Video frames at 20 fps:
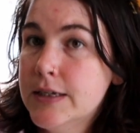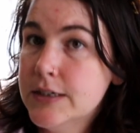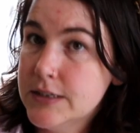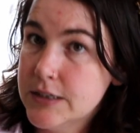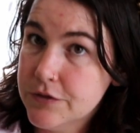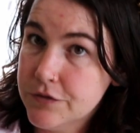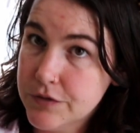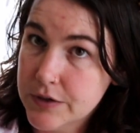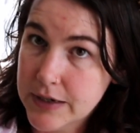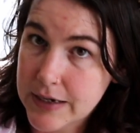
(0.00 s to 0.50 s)

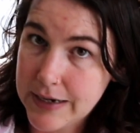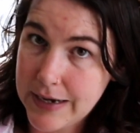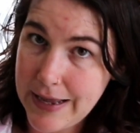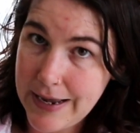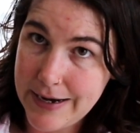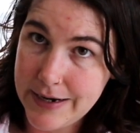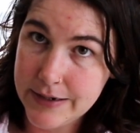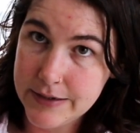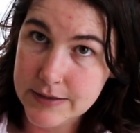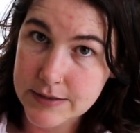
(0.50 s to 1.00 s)
different
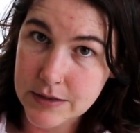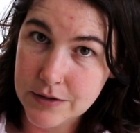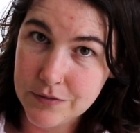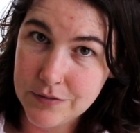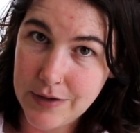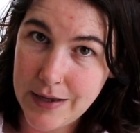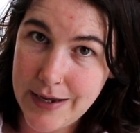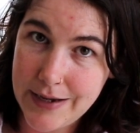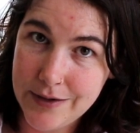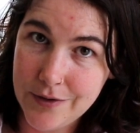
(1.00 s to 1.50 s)
layers of
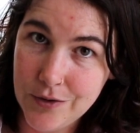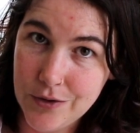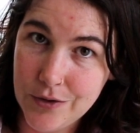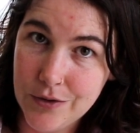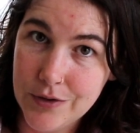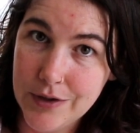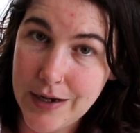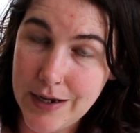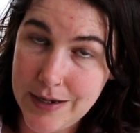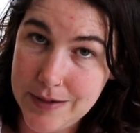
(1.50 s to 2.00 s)

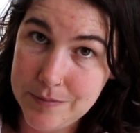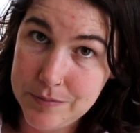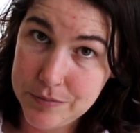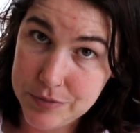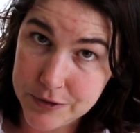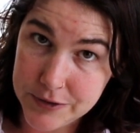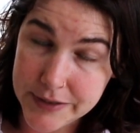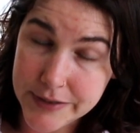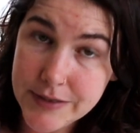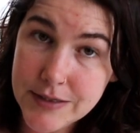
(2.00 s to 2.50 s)
linocut
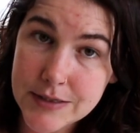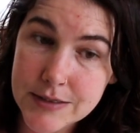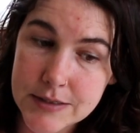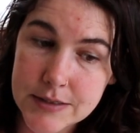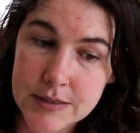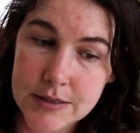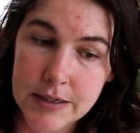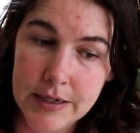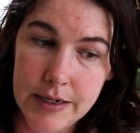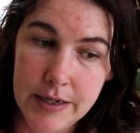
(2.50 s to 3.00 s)

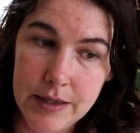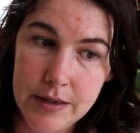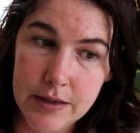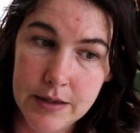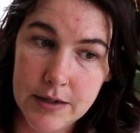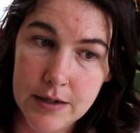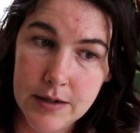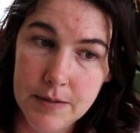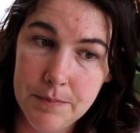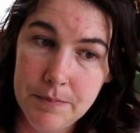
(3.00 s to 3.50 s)
prints,
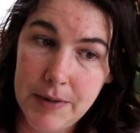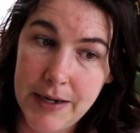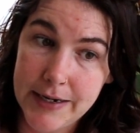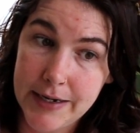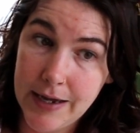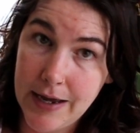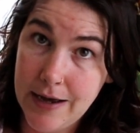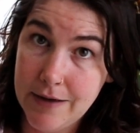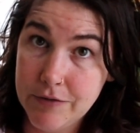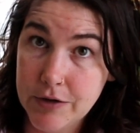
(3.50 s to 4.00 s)
either by
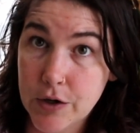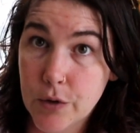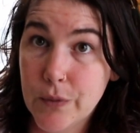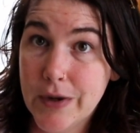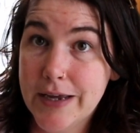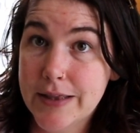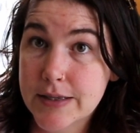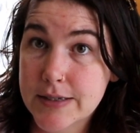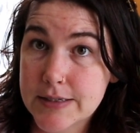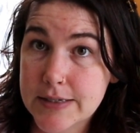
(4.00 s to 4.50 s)
carving
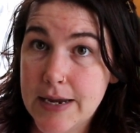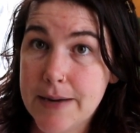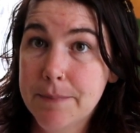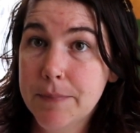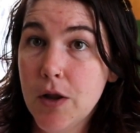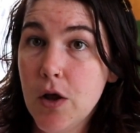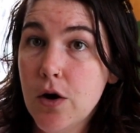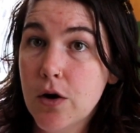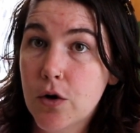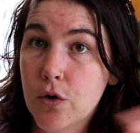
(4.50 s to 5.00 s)
away at the same
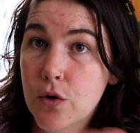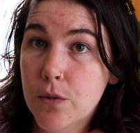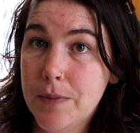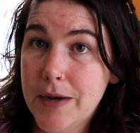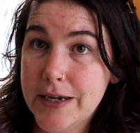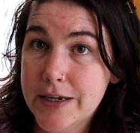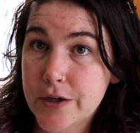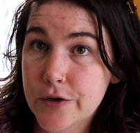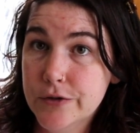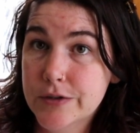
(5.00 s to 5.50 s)
block or
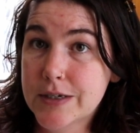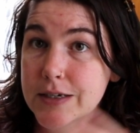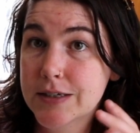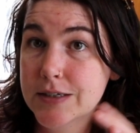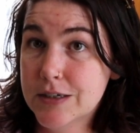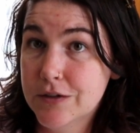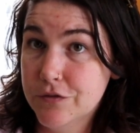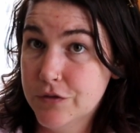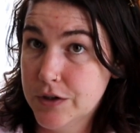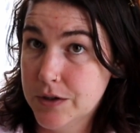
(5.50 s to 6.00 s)
by using
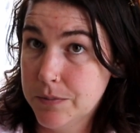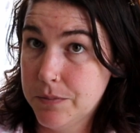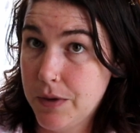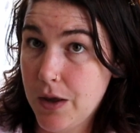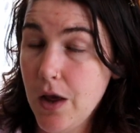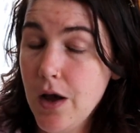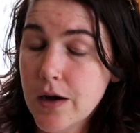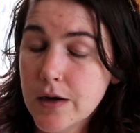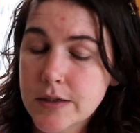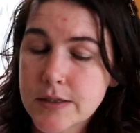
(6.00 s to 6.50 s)
different
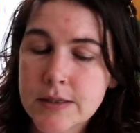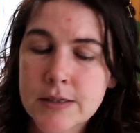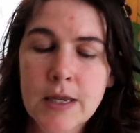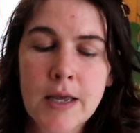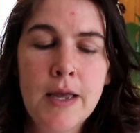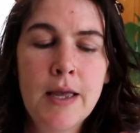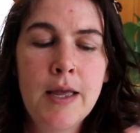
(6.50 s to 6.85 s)
blocks,